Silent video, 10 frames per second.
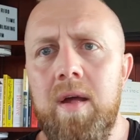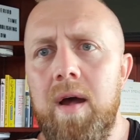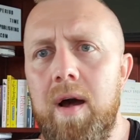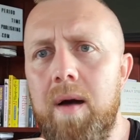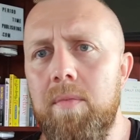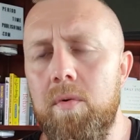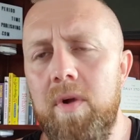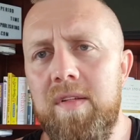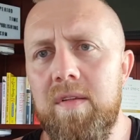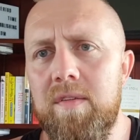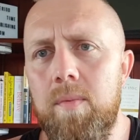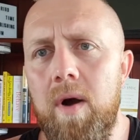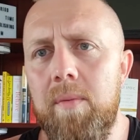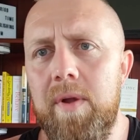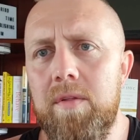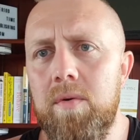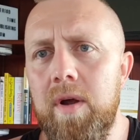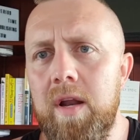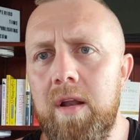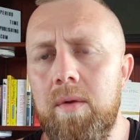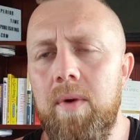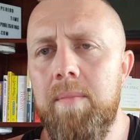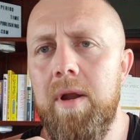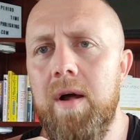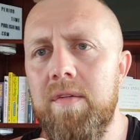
the reasons why we do it in the webinar.